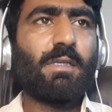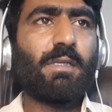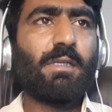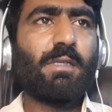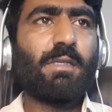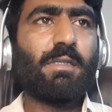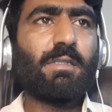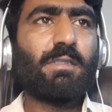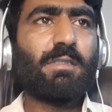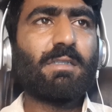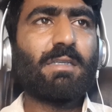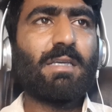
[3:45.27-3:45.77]

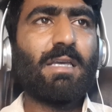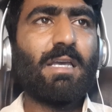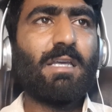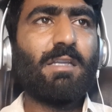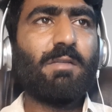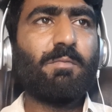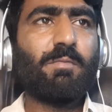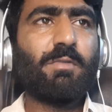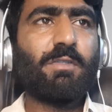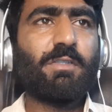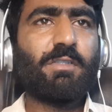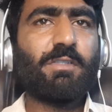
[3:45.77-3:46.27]
it
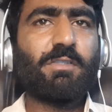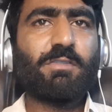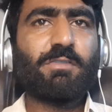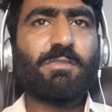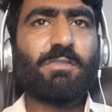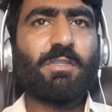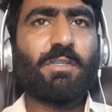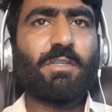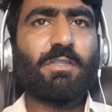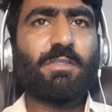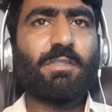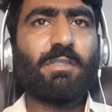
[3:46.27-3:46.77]
can be
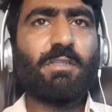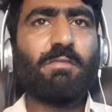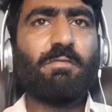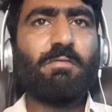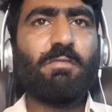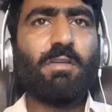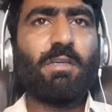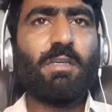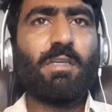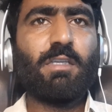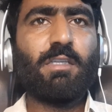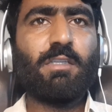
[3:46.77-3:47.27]
restrictive
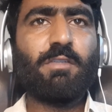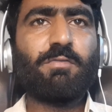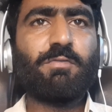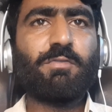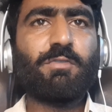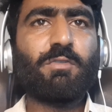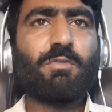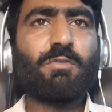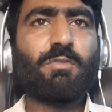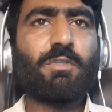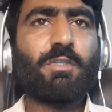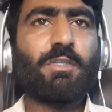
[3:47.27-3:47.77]
if
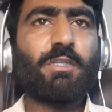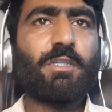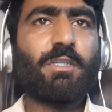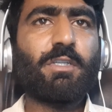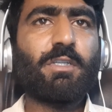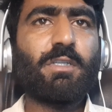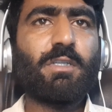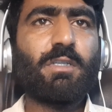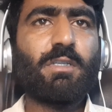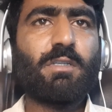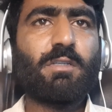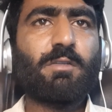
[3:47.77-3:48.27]
you
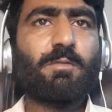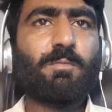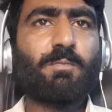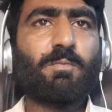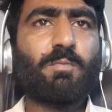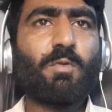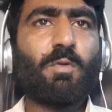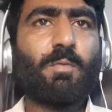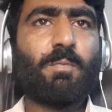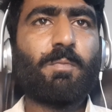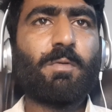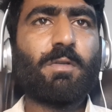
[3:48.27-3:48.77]
need
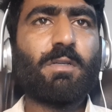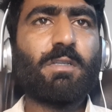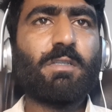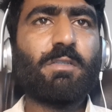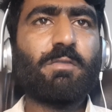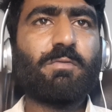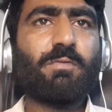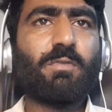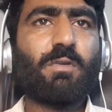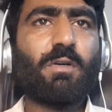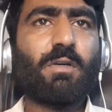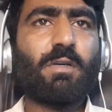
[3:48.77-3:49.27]
properly.
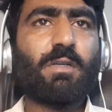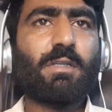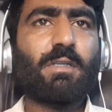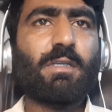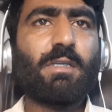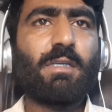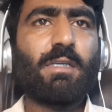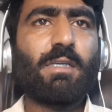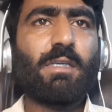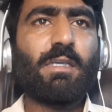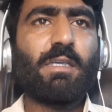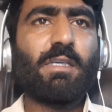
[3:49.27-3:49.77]
For
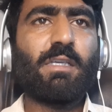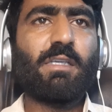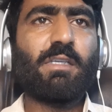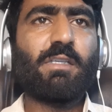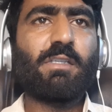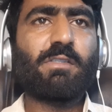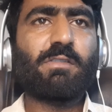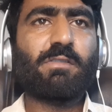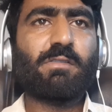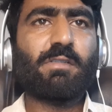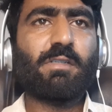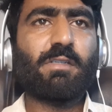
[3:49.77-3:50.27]

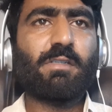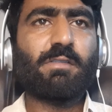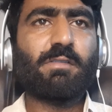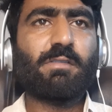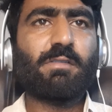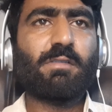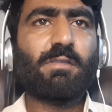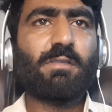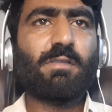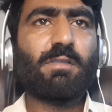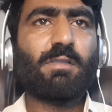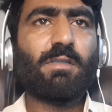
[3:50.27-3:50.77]

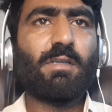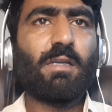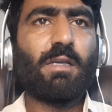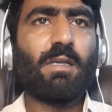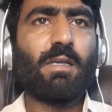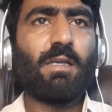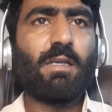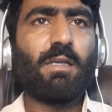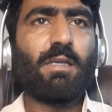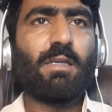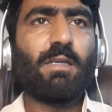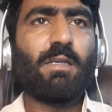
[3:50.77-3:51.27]
instance,
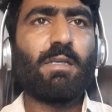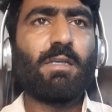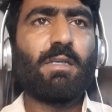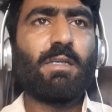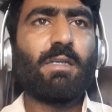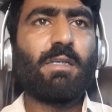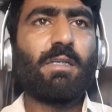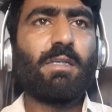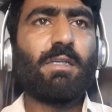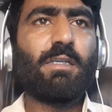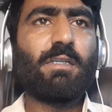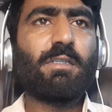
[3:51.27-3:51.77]

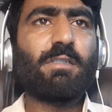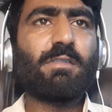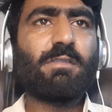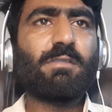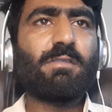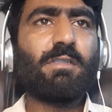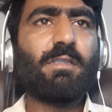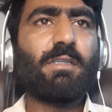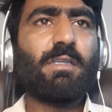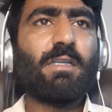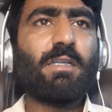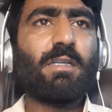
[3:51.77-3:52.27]
it is
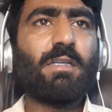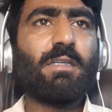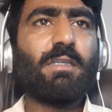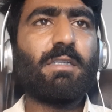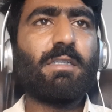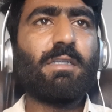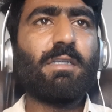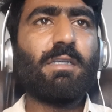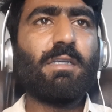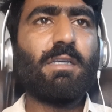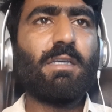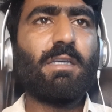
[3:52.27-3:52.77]

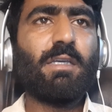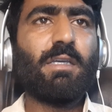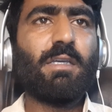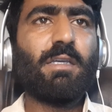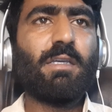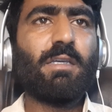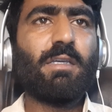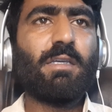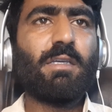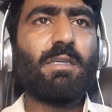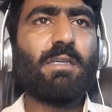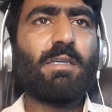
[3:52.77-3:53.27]
nearly
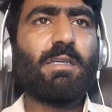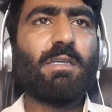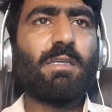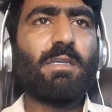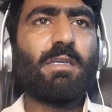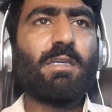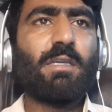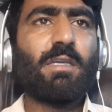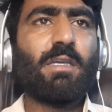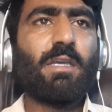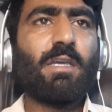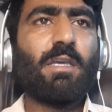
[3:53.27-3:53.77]

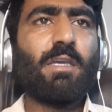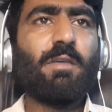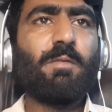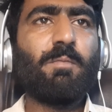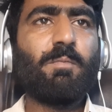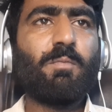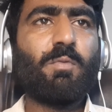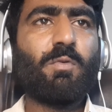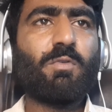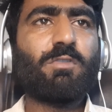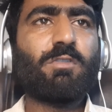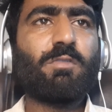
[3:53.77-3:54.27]

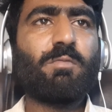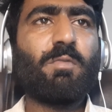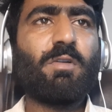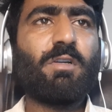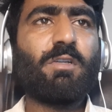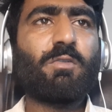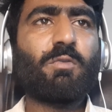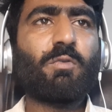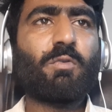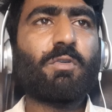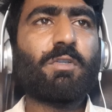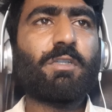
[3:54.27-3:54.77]
impossible
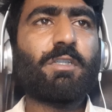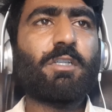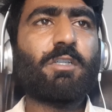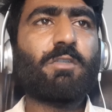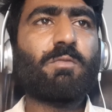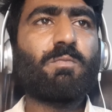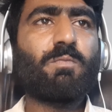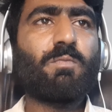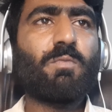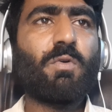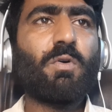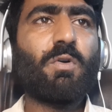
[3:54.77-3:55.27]
to create
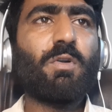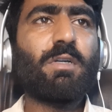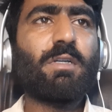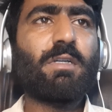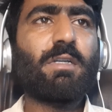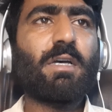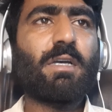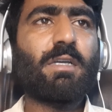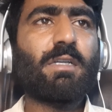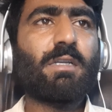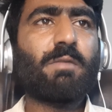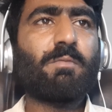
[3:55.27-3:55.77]
more
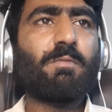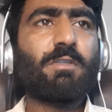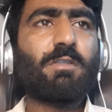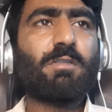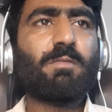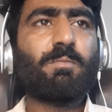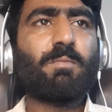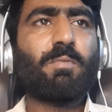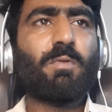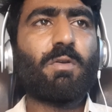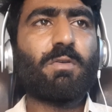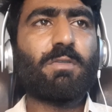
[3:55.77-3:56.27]

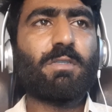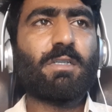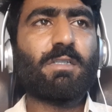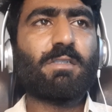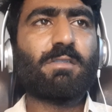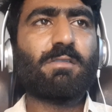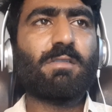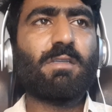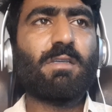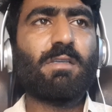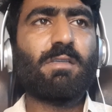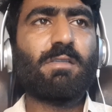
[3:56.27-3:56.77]
dynamic
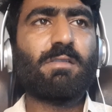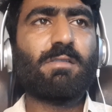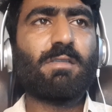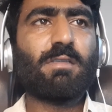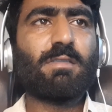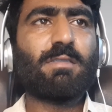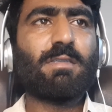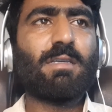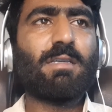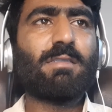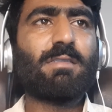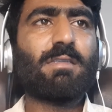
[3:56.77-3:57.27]
projects
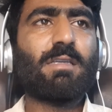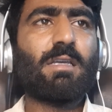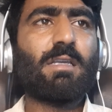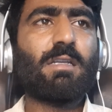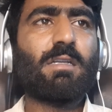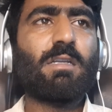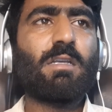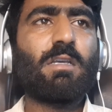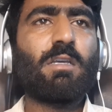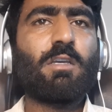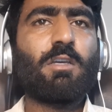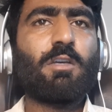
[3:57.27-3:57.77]
such as
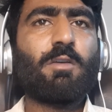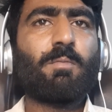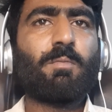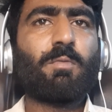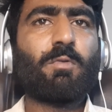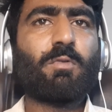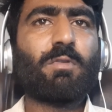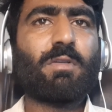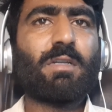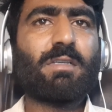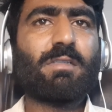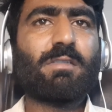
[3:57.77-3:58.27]
an
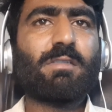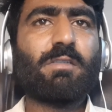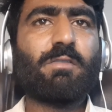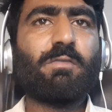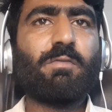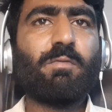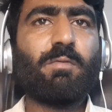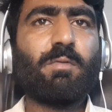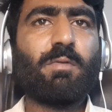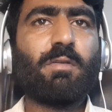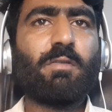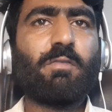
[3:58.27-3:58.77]

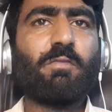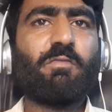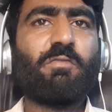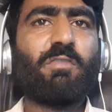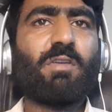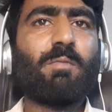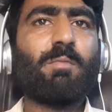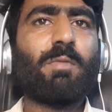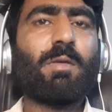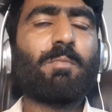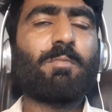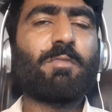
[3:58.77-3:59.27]
progressive
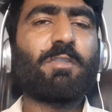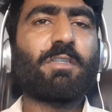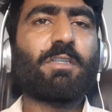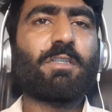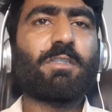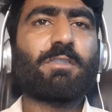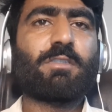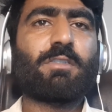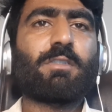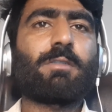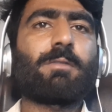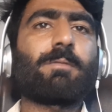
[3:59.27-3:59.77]
web
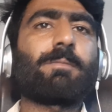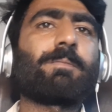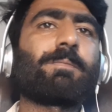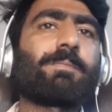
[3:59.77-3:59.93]
application.